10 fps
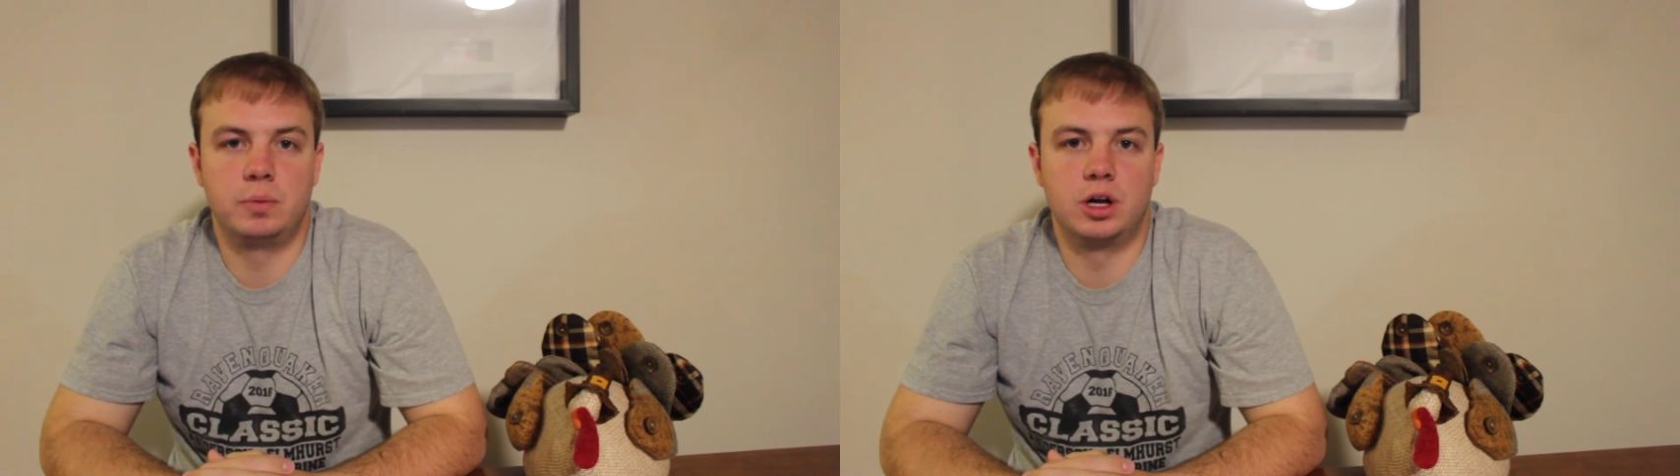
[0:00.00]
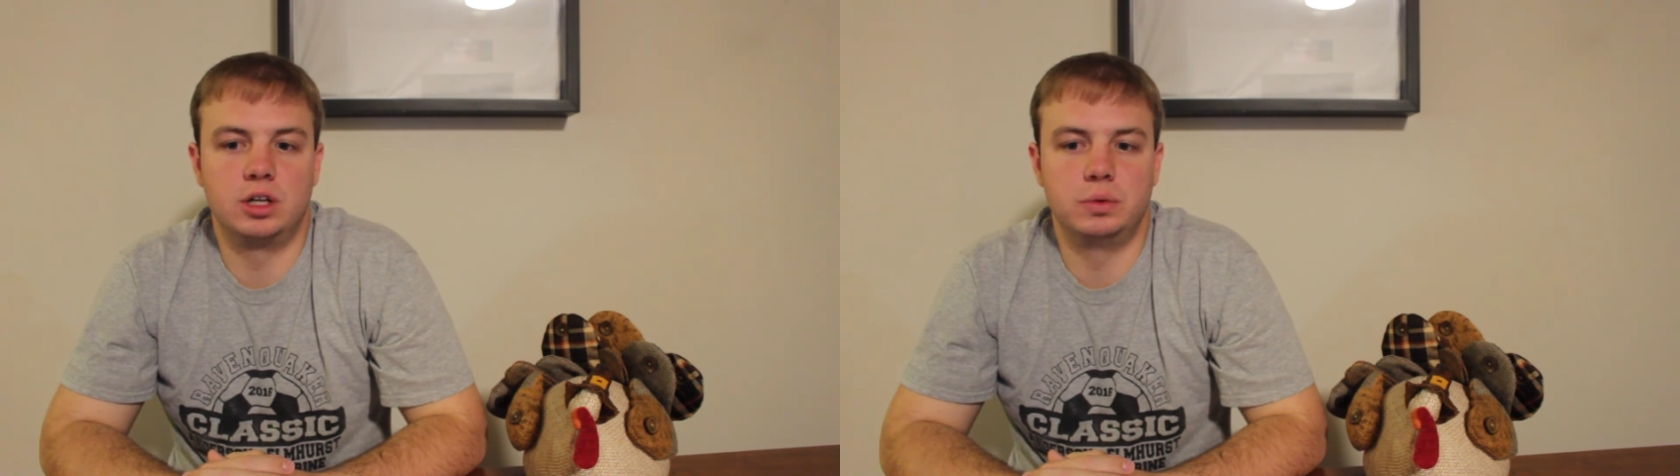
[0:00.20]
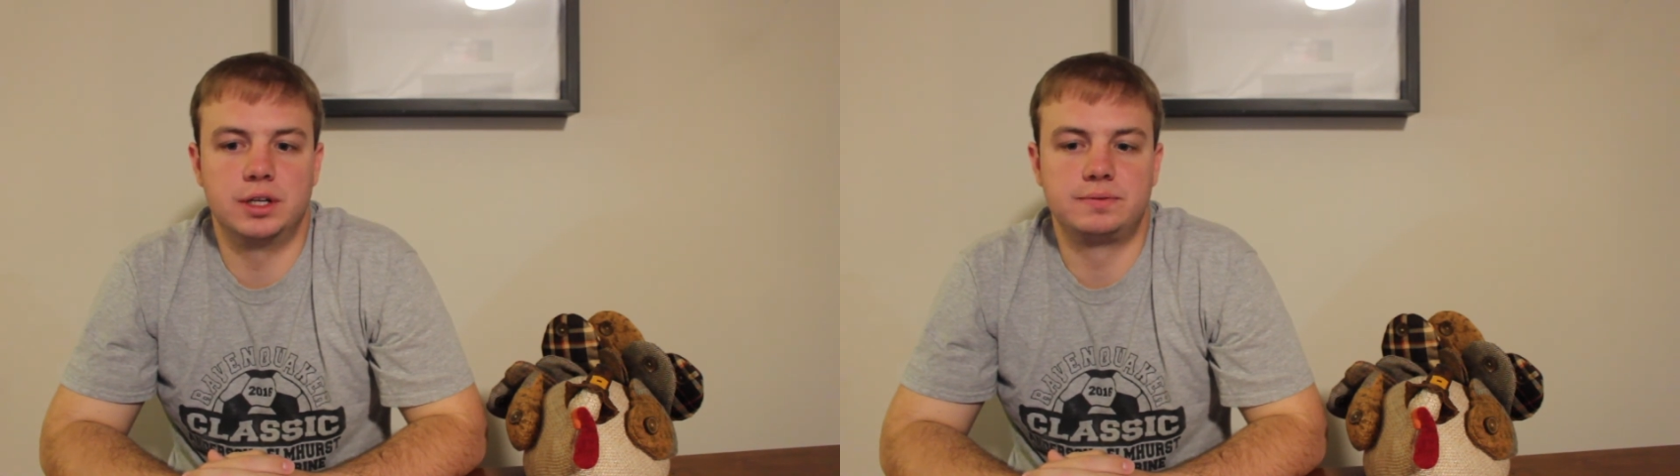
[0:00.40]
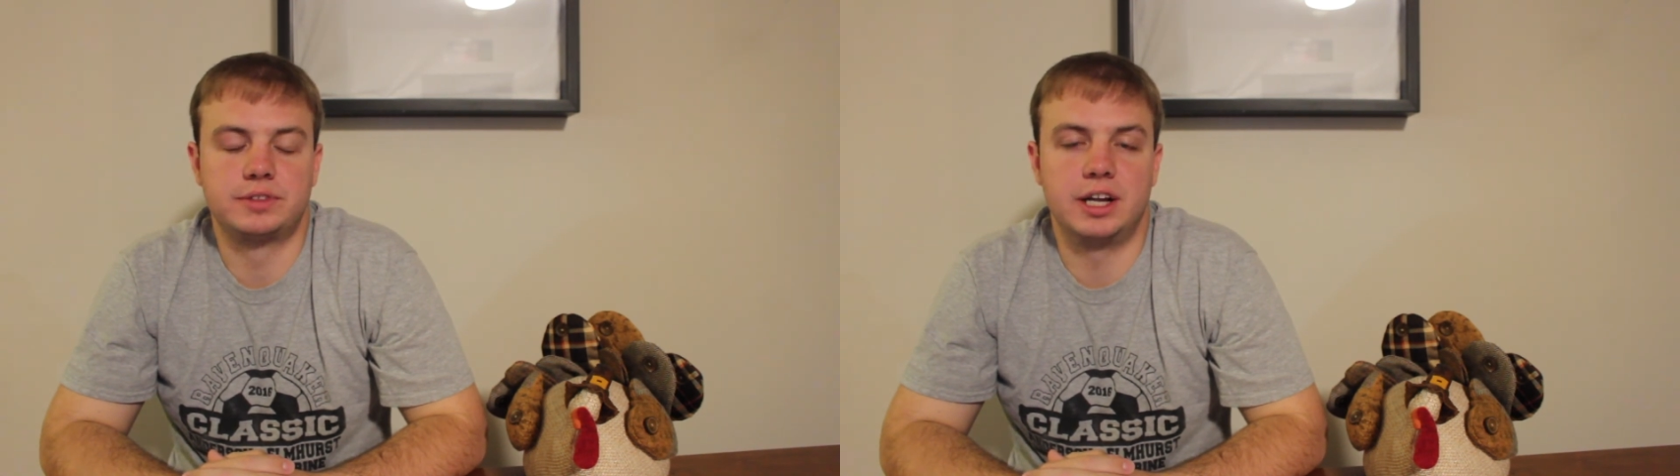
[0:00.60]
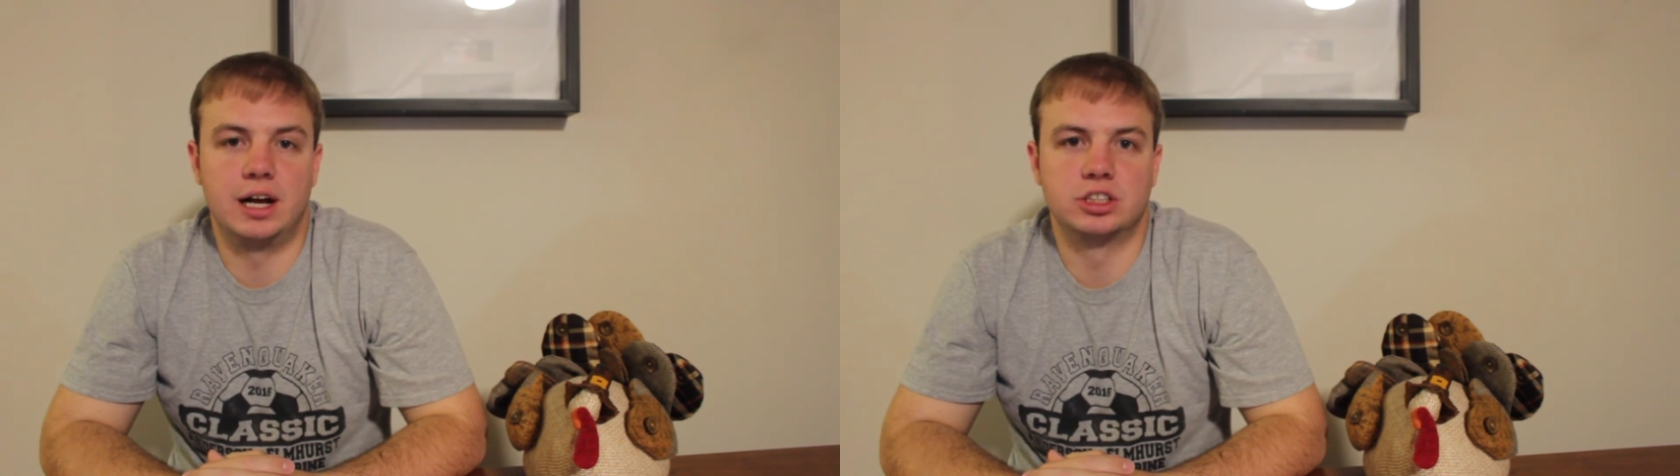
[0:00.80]
Baldwin,
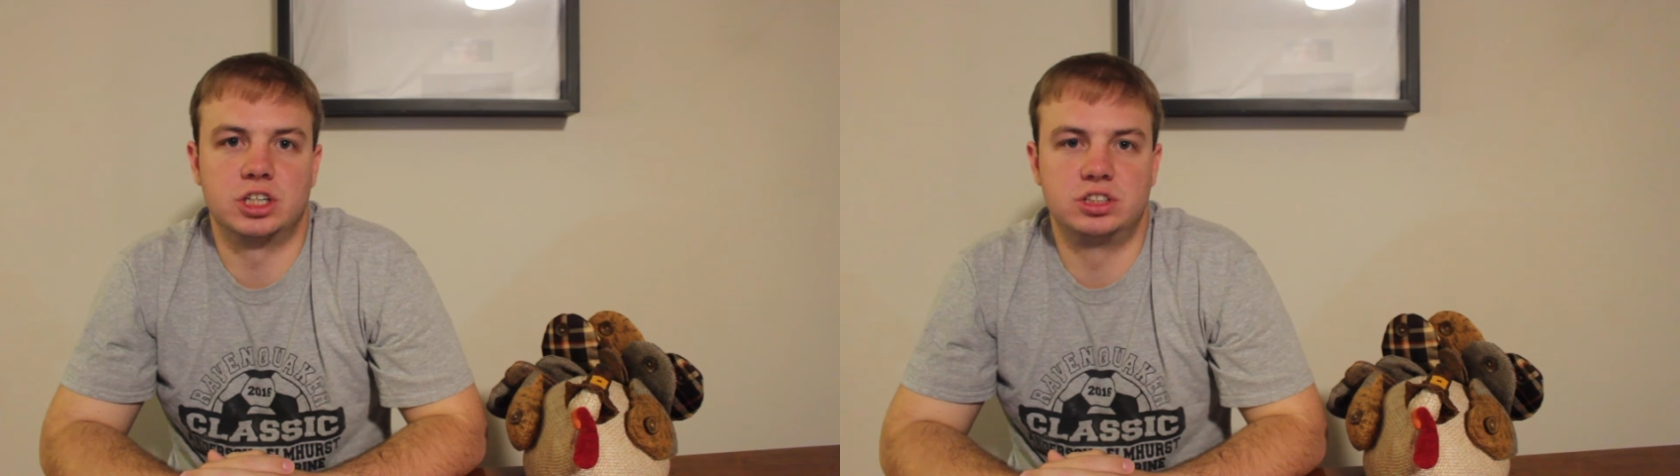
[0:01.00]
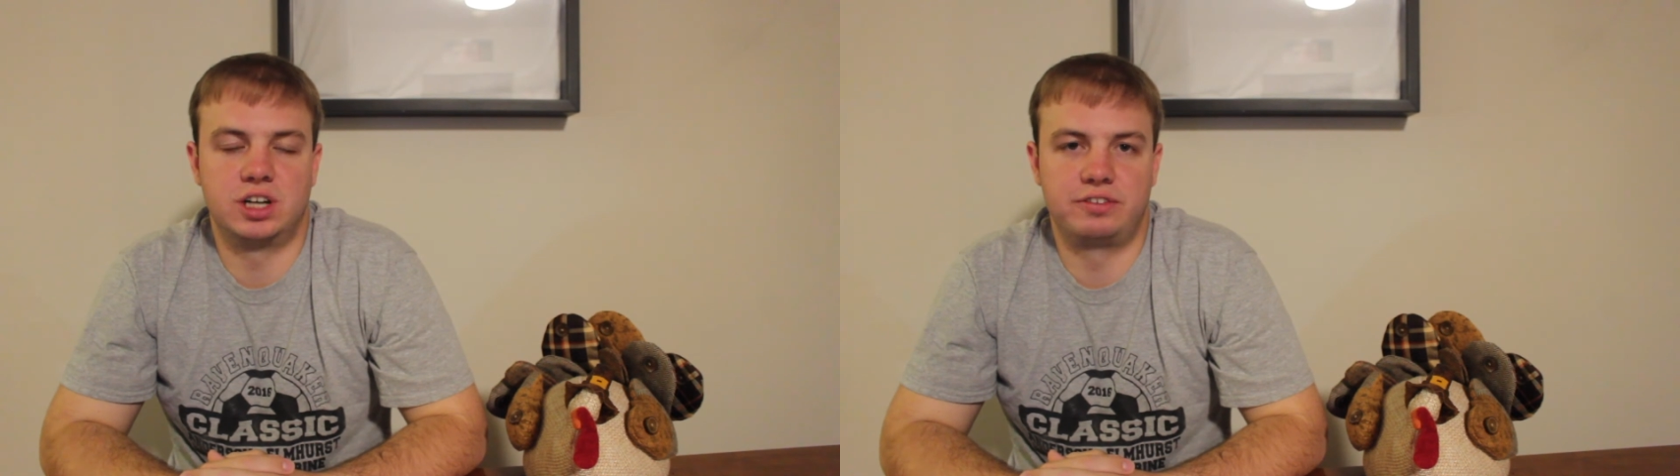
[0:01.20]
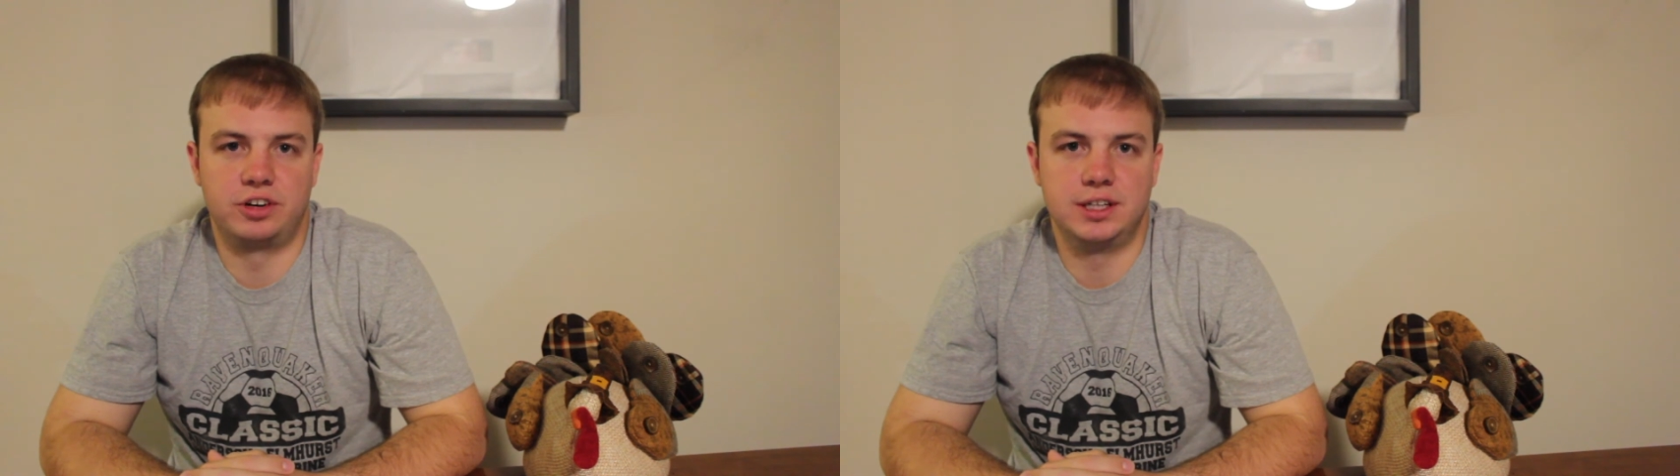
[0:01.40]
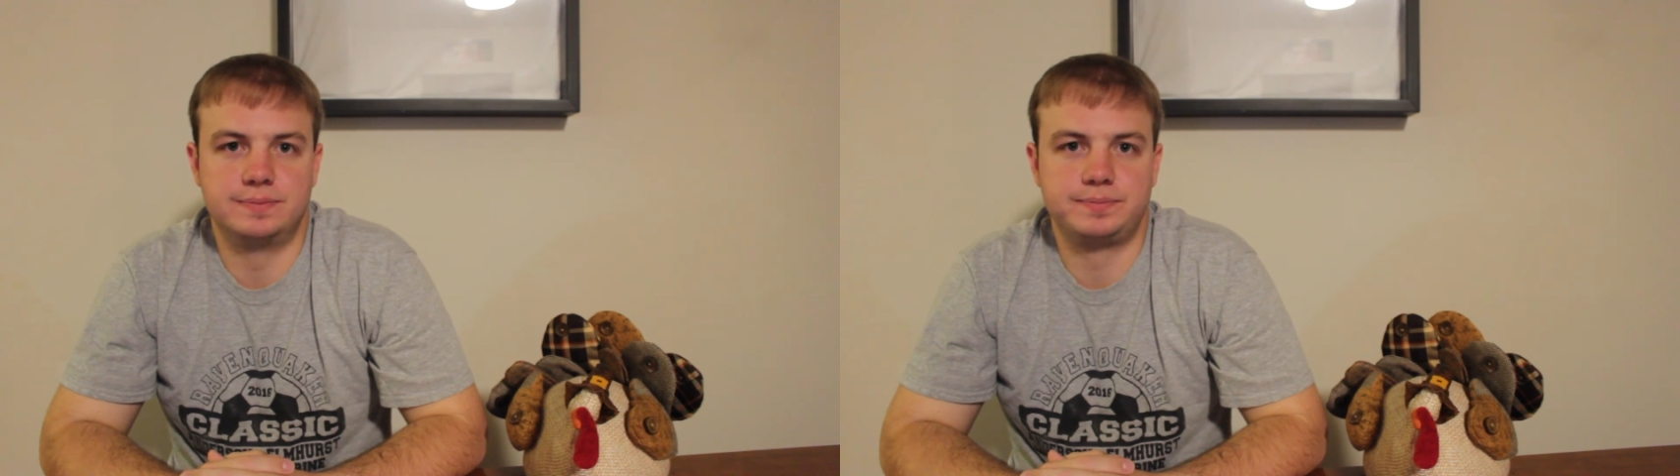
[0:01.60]
and Alshon Jeffrey.